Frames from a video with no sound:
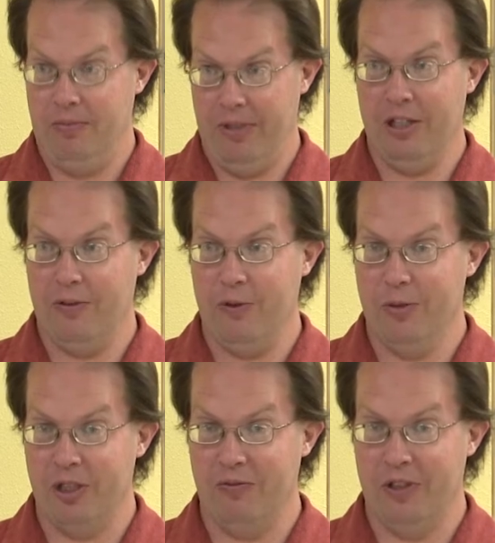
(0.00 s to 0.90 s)
other
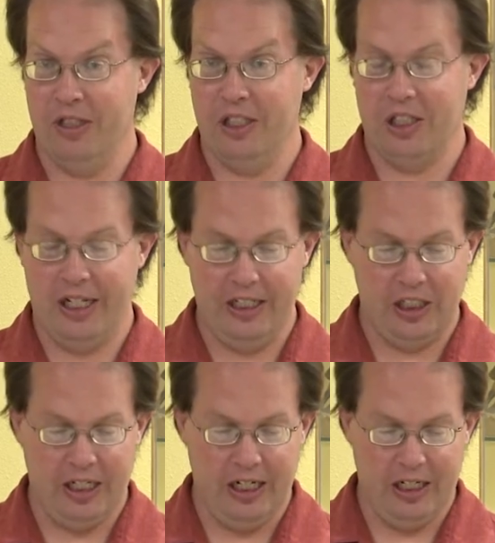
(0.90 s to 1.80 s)
forms of
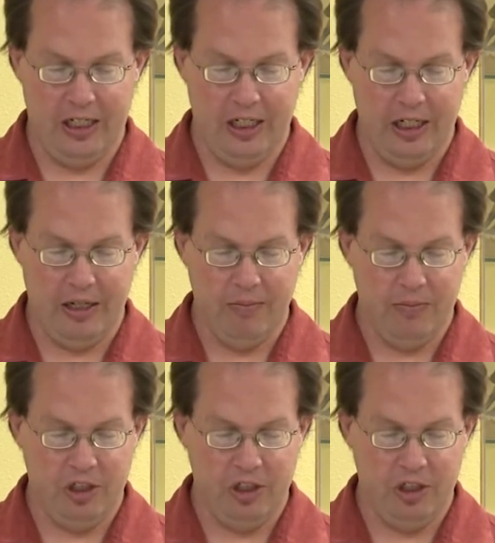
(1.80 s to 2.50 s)
designs, and uh,